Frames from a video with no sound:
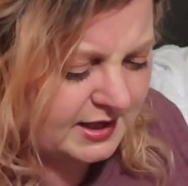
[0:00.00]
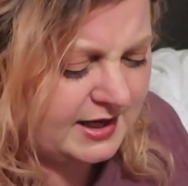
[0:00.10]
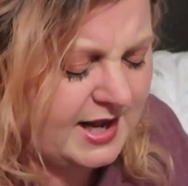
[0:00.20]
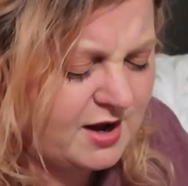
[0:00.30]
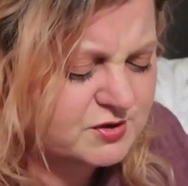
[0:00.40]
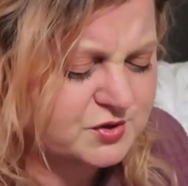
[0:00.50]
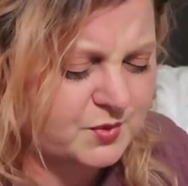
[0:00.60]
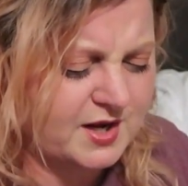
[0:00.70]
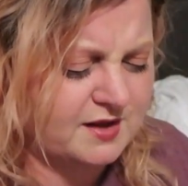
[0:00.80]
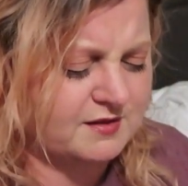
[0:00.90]
And House
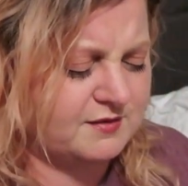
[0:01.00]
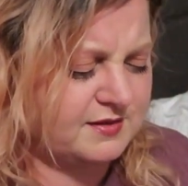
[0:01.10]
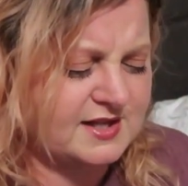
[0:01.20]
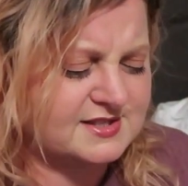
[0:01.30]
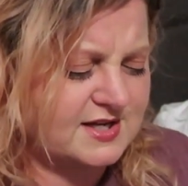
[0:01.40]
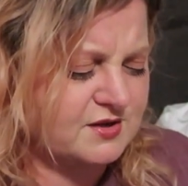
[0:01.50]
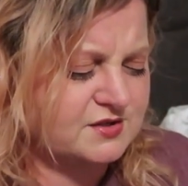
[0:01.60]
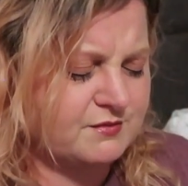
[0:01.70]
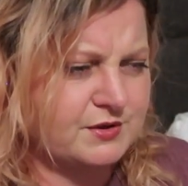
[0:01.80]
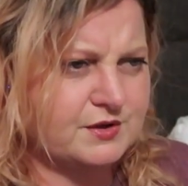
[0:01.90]
Wraith, that
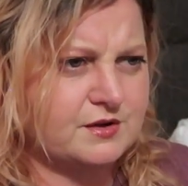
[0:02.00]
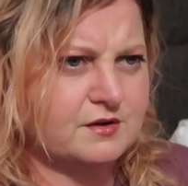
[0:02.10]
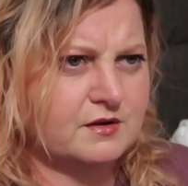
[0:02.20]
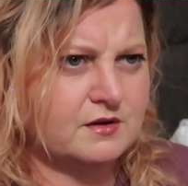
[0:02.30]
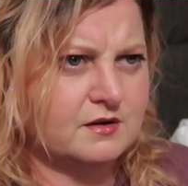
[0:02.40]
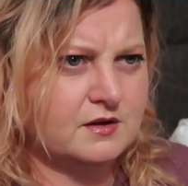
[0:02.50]
sounds familiar.